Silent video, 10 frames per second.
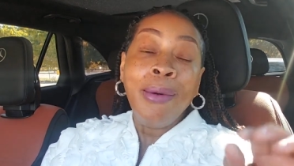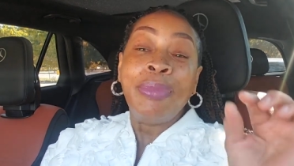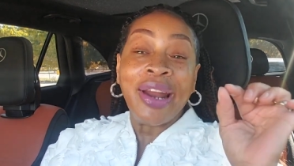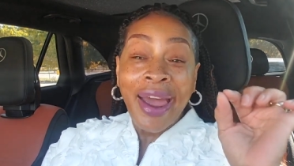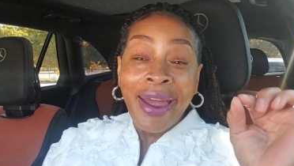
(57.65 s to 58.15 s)

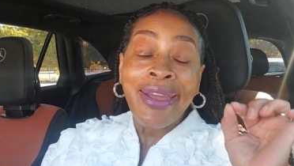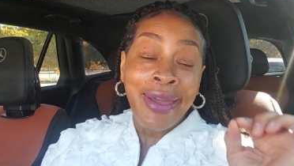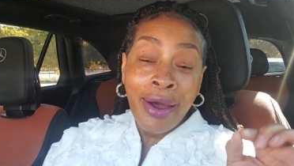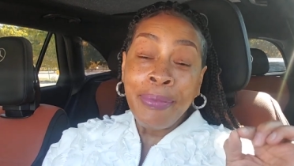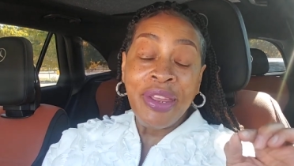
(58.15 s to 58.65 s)
But I
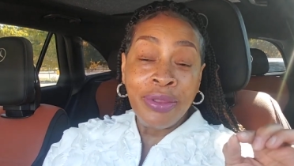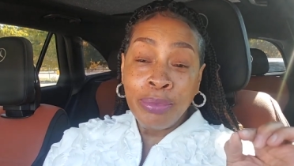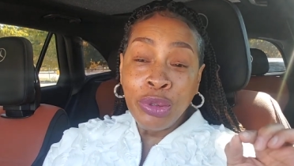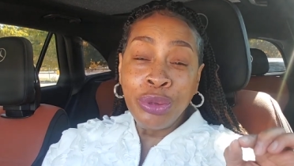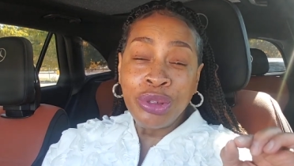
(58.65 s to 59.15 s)
am in the
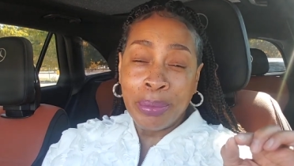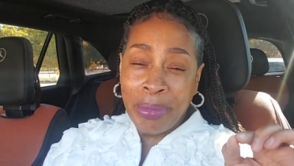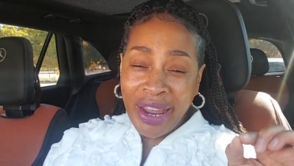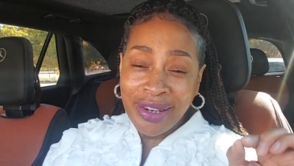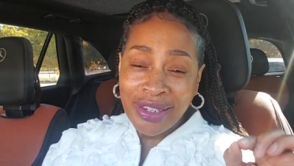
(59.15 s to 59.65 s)
mood to bake